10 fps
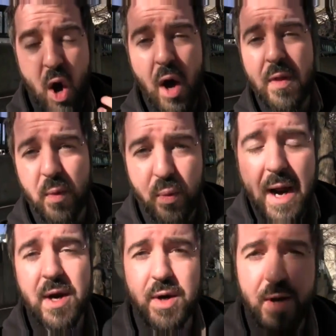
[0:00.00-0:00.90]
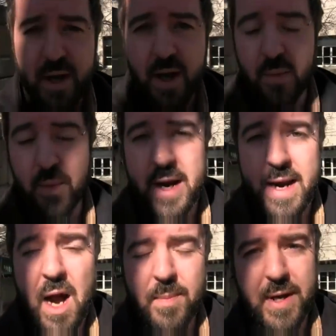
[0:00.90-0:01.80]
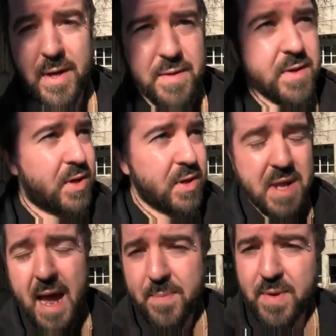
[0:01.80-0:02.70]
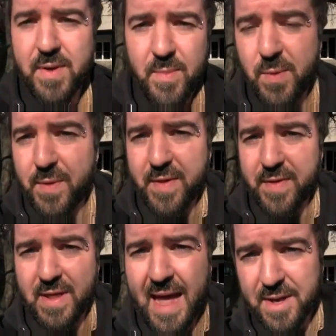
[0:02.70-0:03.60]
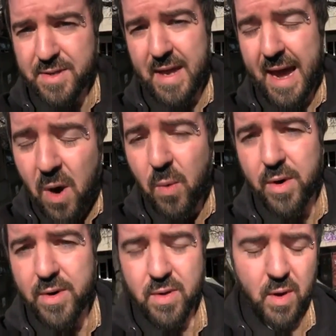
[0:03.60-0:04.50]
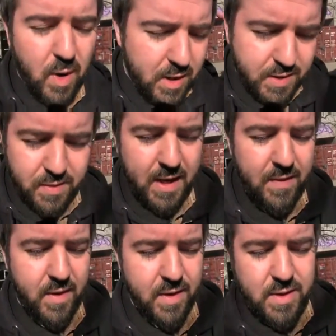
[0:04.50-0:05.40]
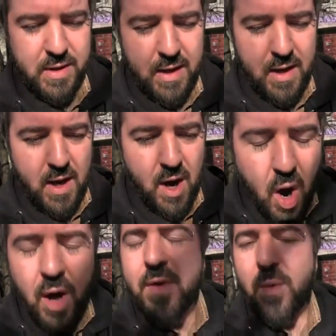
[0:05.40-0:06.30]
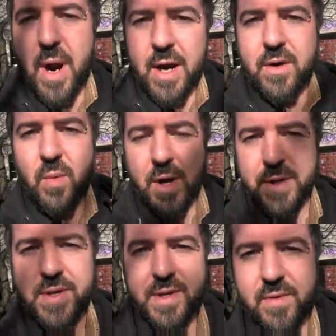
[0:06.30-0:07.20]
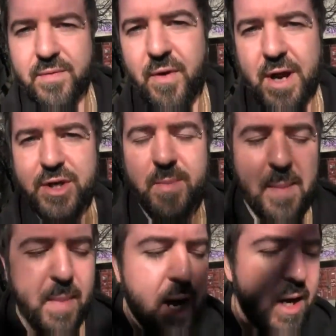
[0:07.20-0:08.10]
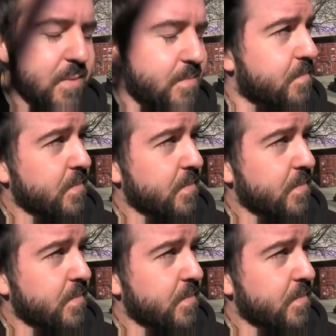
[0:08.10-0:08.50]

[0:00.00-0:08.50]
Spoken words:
on the record right now because this just happened to me within the last hour, so I want to get this on the record while it's still fresh in my mind.